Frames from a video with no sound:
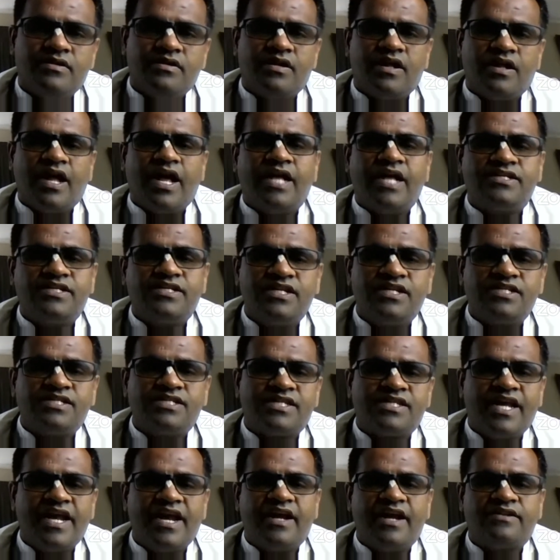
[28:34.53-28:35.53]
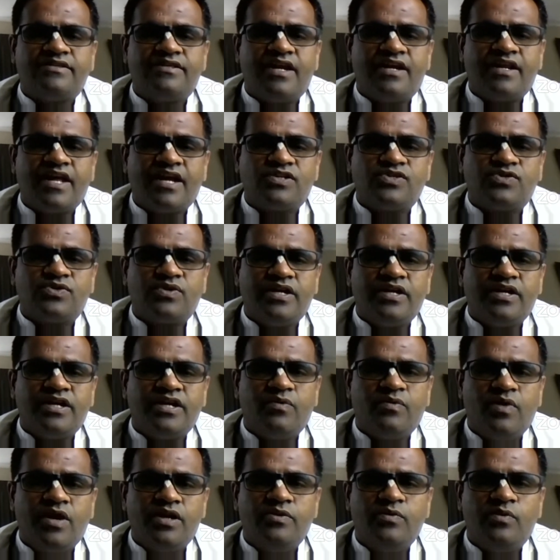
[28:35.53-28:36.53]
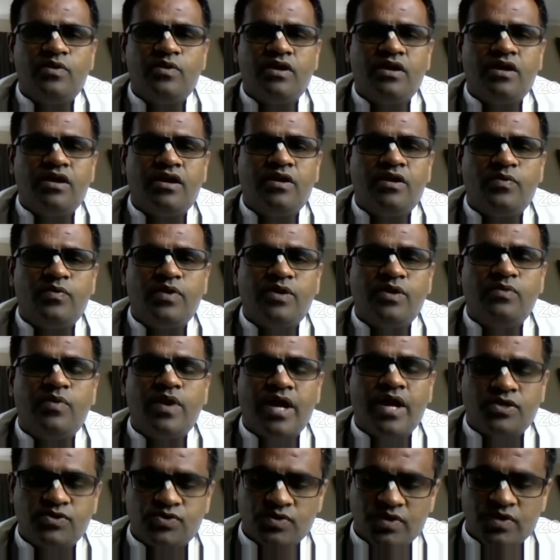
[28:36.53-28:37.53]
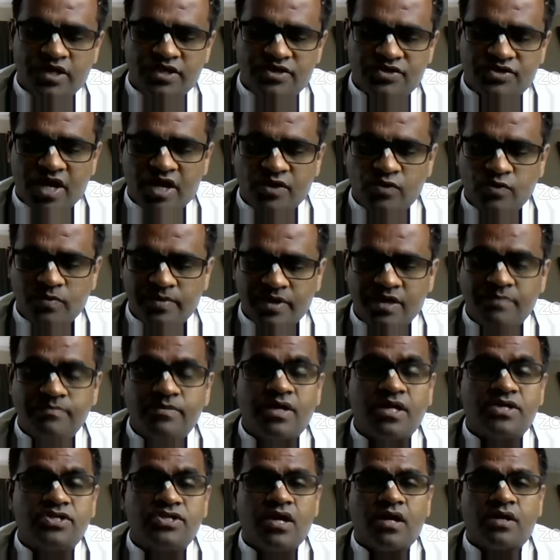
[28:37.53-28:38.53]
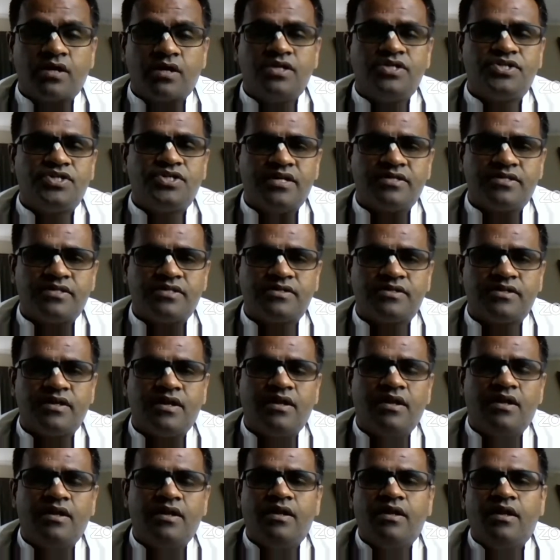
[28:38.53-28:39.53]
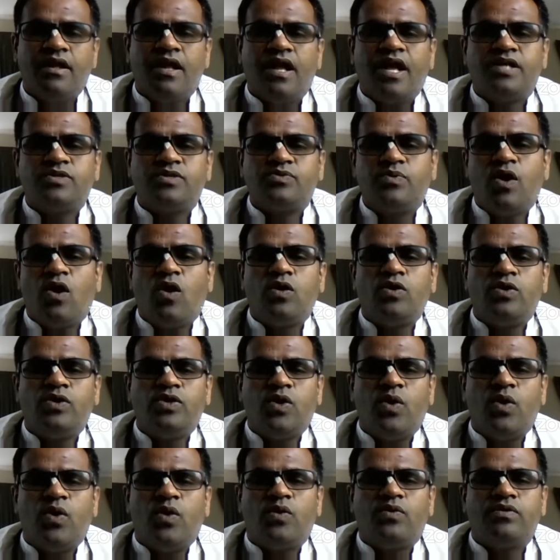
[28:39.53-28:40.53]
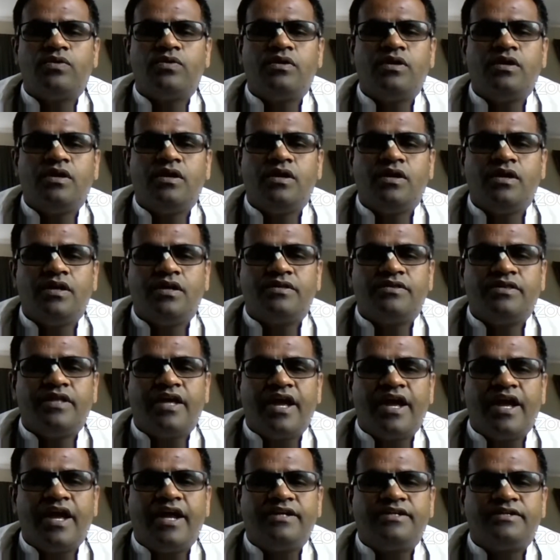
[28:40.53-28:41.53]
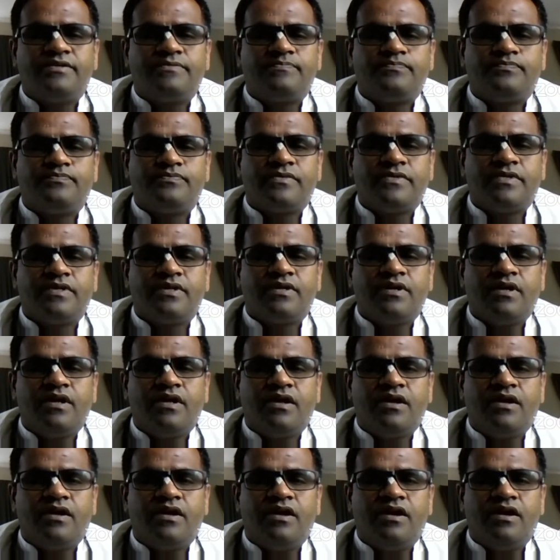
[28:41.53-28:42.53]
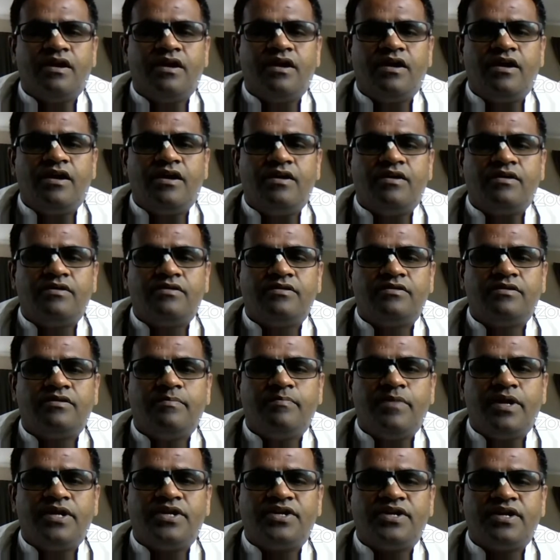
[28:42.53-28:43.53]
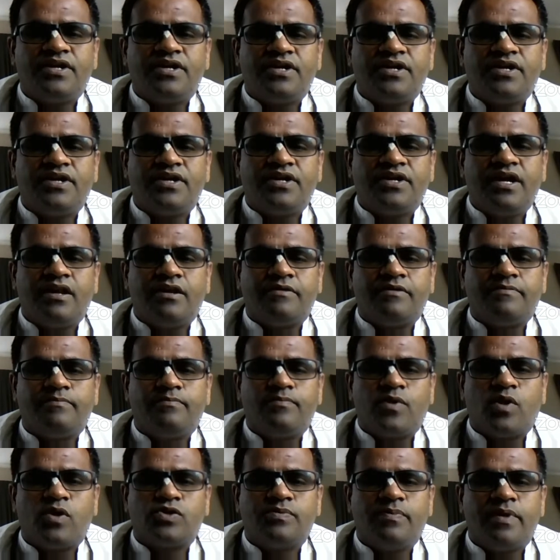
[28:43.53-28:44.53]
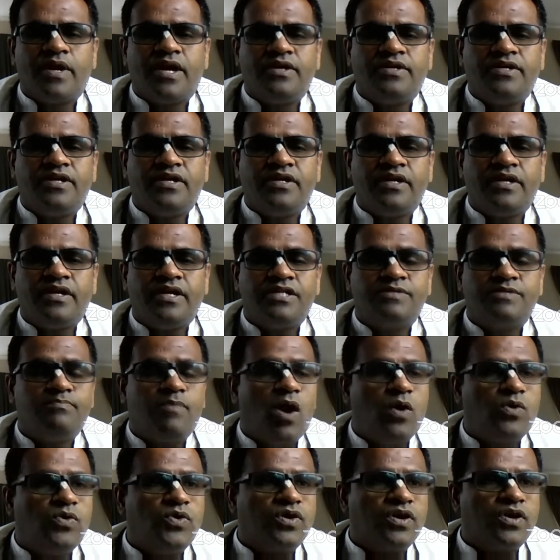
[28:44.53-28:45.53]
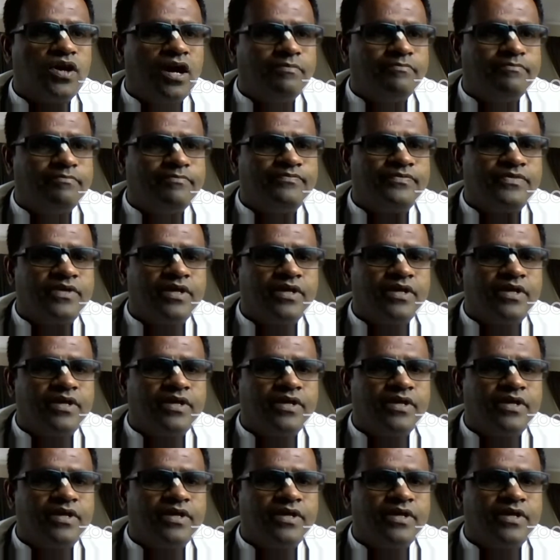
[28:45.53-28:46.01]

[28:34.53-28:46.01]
as it is said that actually even when we actually try to become Krishna conscious, as we all know that the material prosperity is bound to come.